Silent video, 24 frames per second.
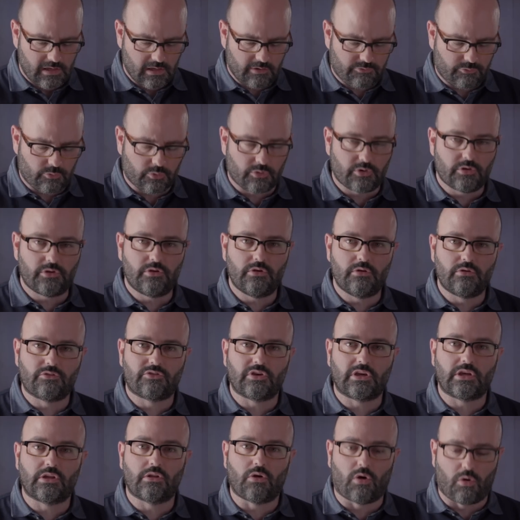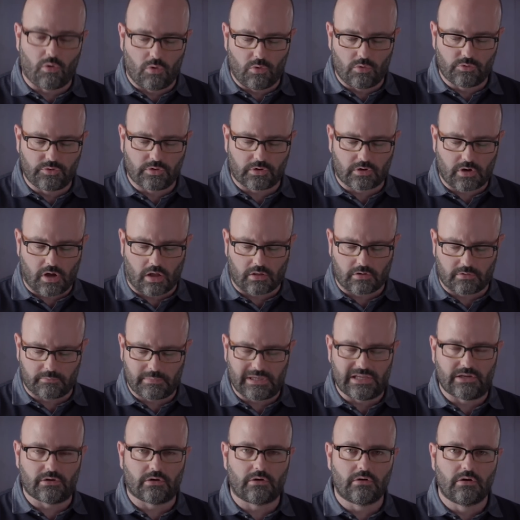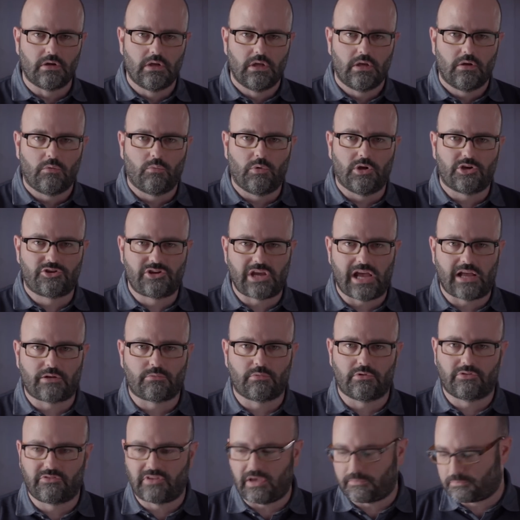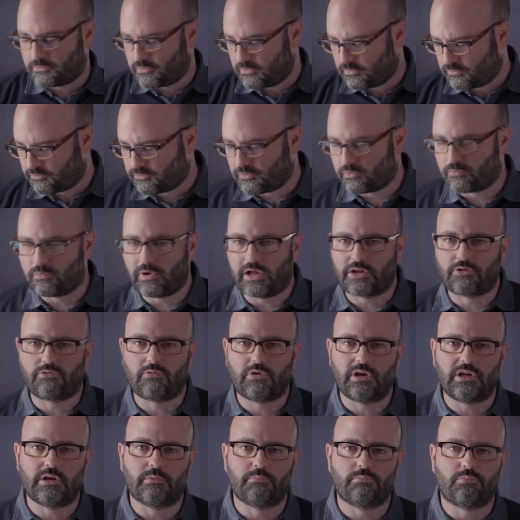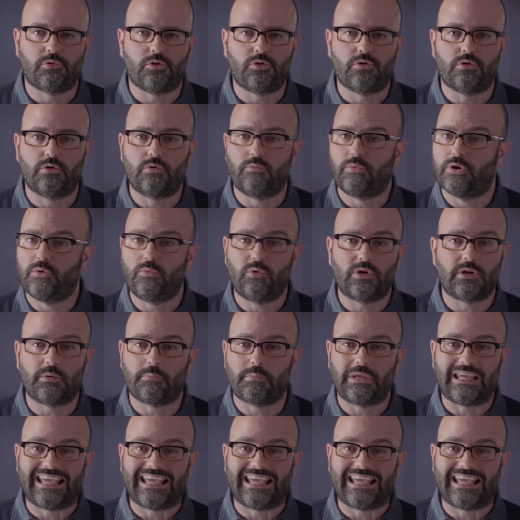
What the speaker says: if we were using an older color meter, which had receptors for red, green, and blue, we wouldn't